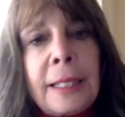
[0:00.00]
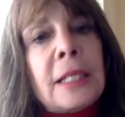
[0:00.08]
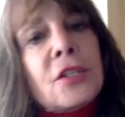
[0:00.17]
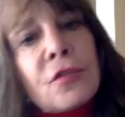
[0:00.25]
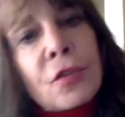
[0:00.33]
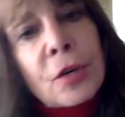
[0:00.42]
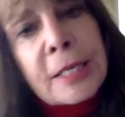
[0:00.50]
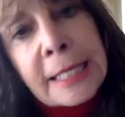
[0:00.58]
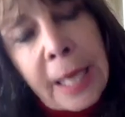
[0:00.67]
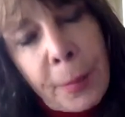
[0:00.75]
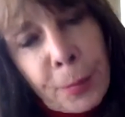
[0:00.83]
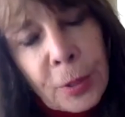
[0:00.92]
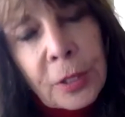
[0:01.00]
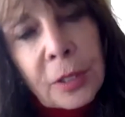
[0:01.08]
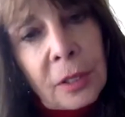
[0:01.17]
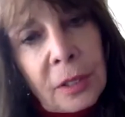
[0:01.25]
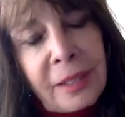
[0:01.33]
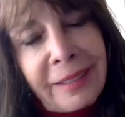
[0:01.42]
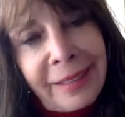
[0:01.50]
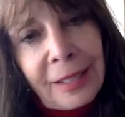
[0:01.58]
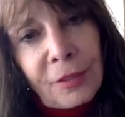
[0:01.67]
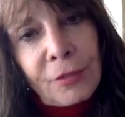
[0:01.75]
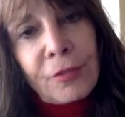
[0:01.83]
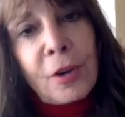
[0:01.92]
it's very separate
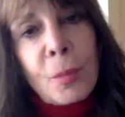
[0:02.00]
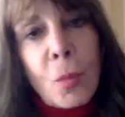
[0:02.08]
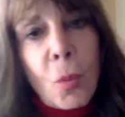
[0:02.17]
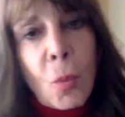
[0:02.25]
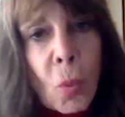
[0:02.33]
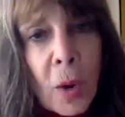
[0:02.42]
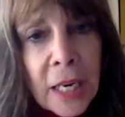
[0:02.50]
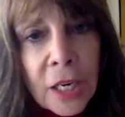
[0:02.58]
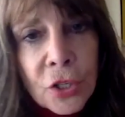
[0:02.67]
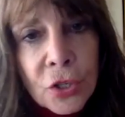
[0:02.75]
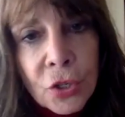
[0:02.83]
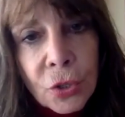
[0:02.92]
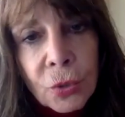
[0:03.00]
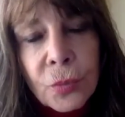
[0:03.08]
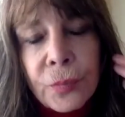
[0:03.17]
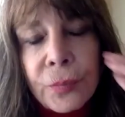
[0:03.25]
from one and two.